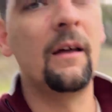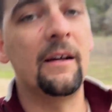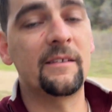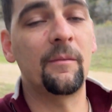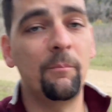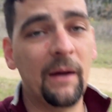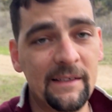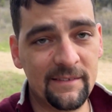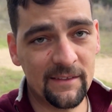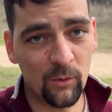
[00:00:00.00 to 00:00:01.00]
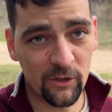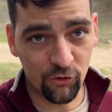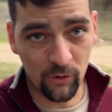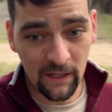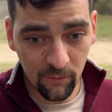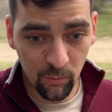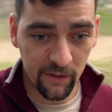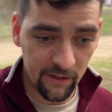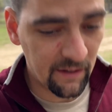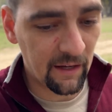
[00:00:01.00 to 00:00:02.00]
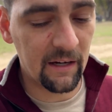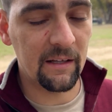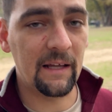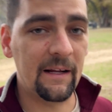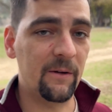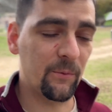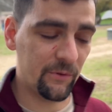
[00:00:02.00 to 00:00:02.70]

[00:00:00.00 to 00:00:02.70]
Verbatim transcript: It's amazing what dry wood and a lighter will